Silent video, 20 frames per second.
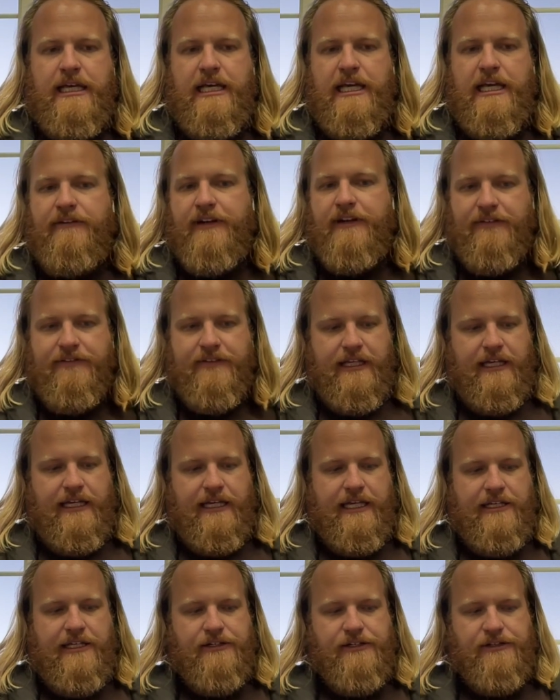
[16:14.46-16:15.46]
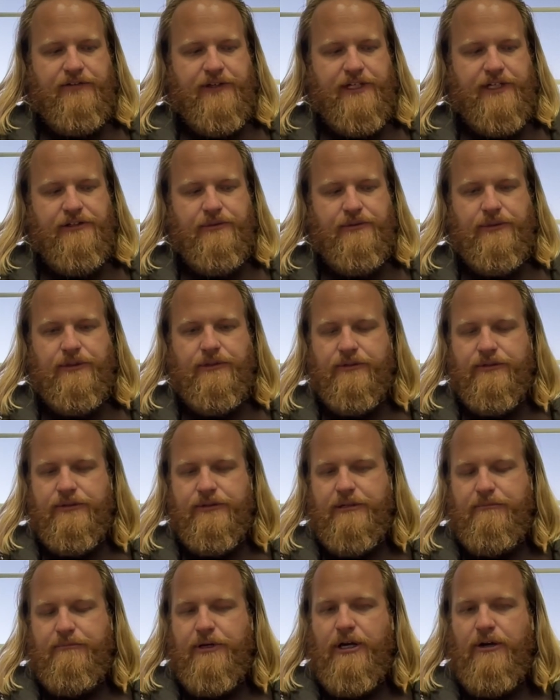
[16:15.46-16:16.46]
Even if the individual
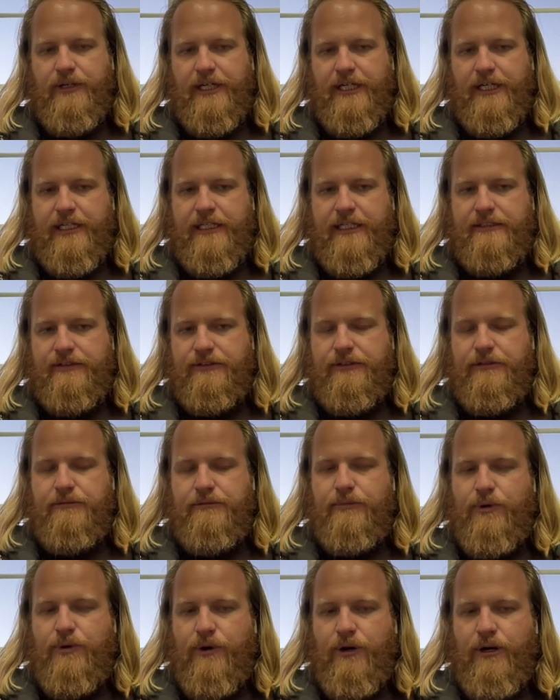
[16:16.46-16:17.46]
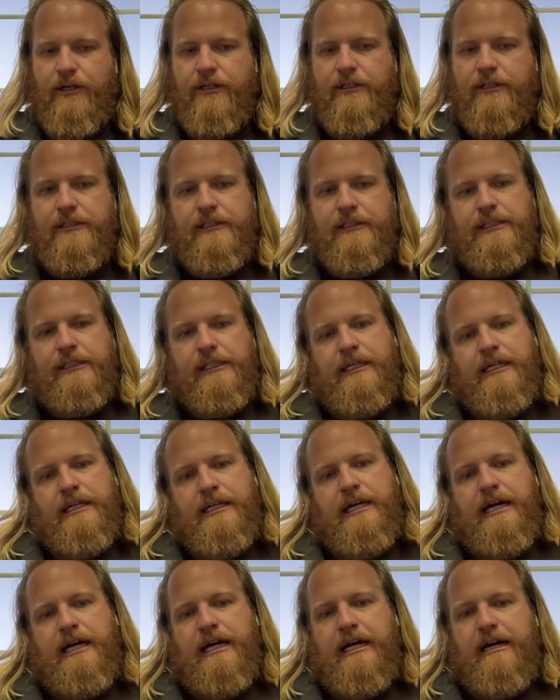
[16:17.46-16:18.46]
component is a little more,
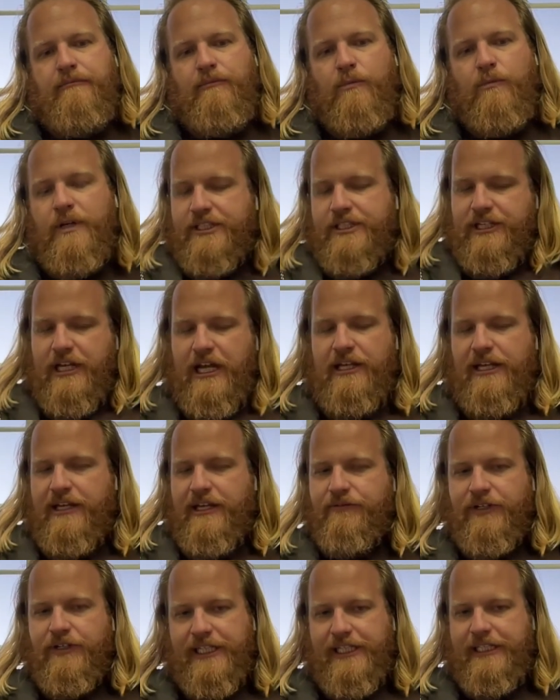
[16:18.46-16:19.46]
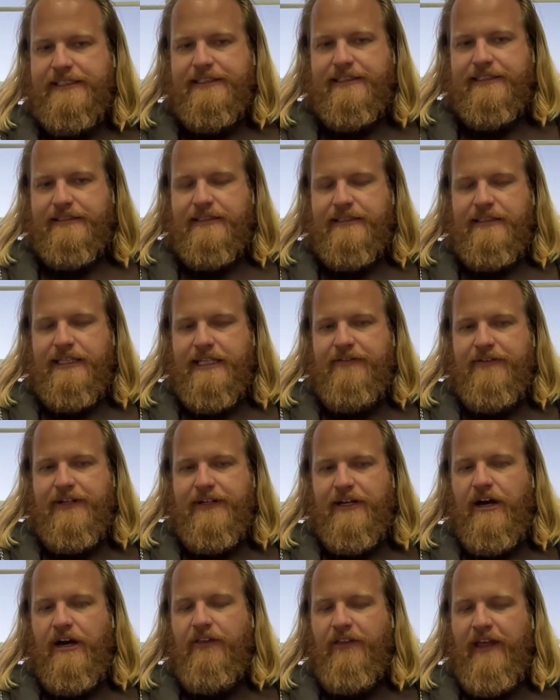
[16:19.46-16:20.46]
which it really doesn't,
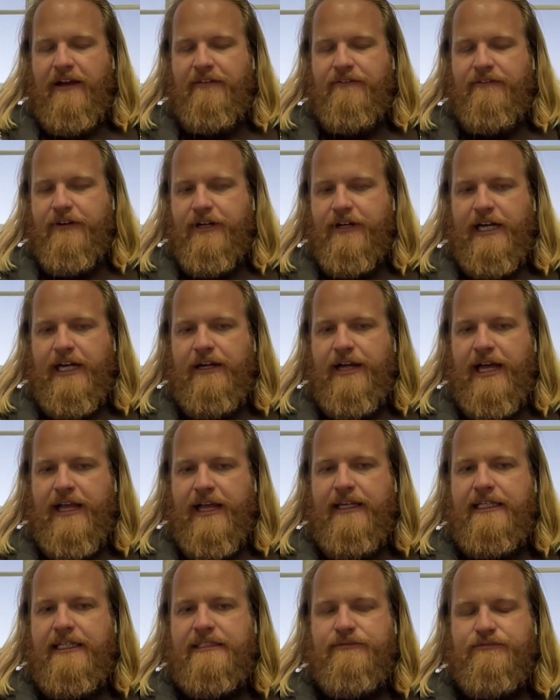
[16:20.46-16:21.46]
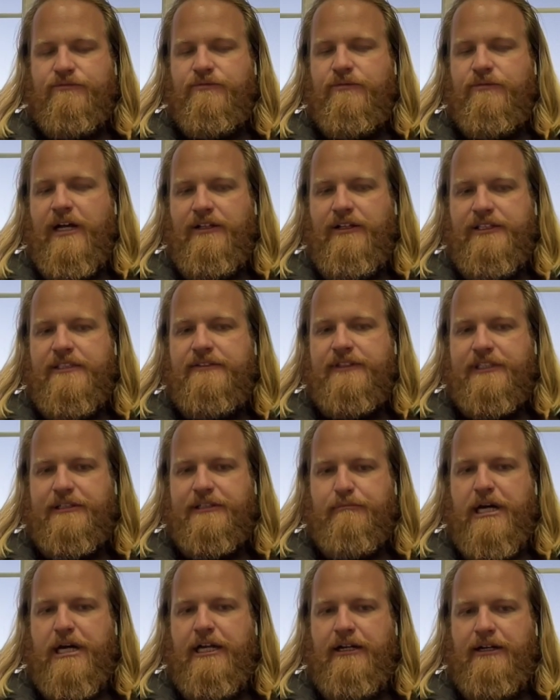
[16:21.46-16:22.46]
even on that front, I think it's
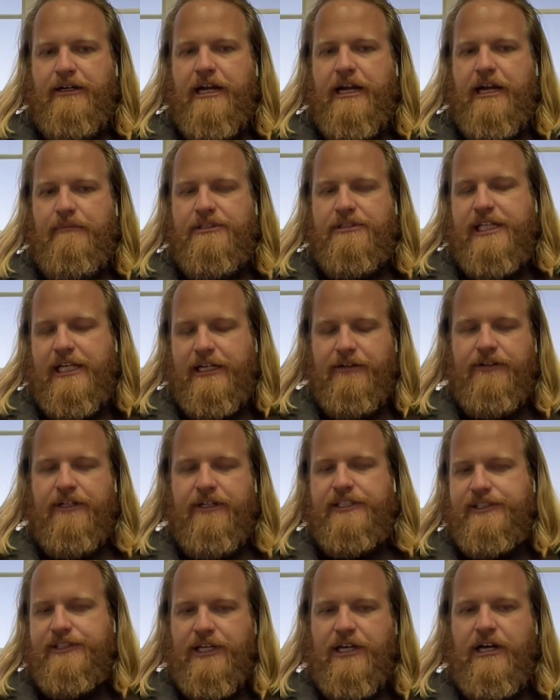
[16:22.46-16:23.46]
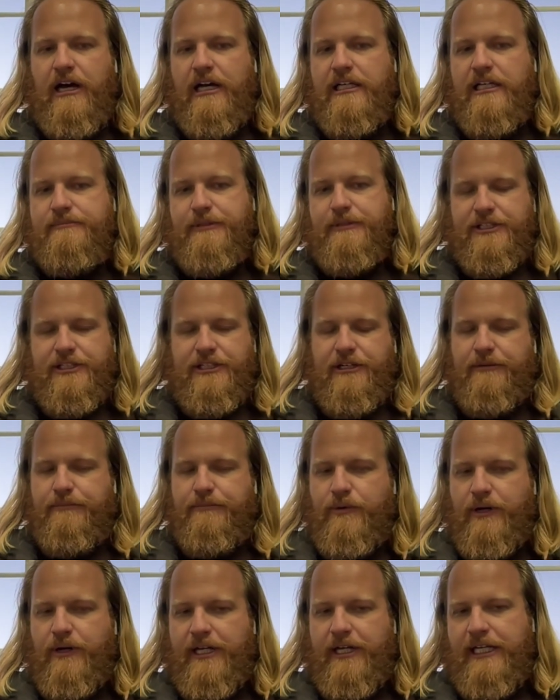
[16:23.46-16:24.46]
relatively minor how much that increased the cost. But to your
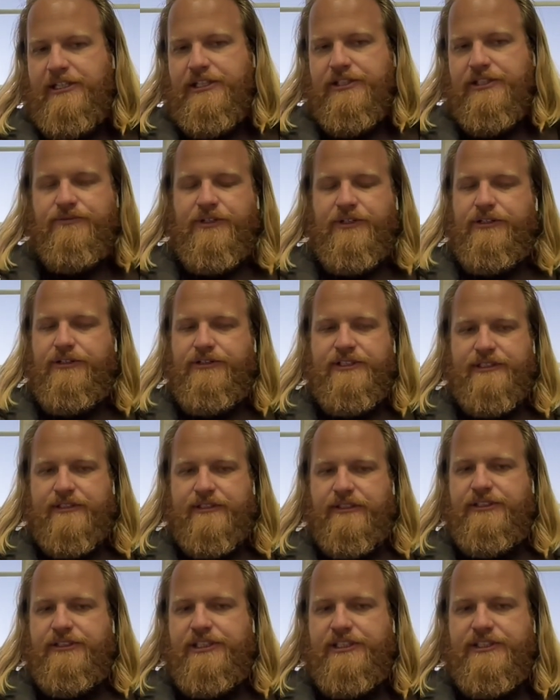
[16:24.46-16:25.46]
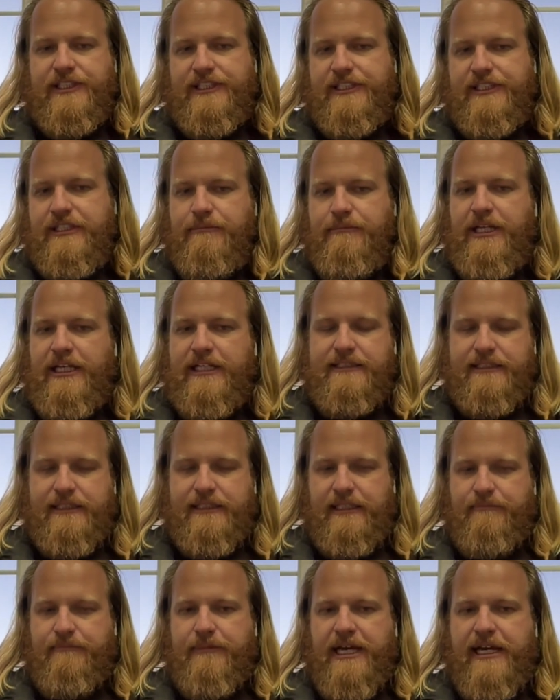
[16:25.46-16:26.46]
point, it just reduces logistics
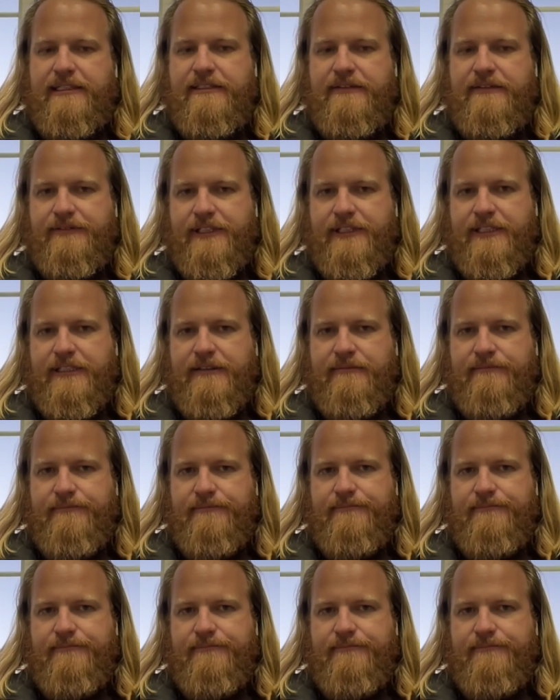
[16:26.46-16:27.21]
complexity massively.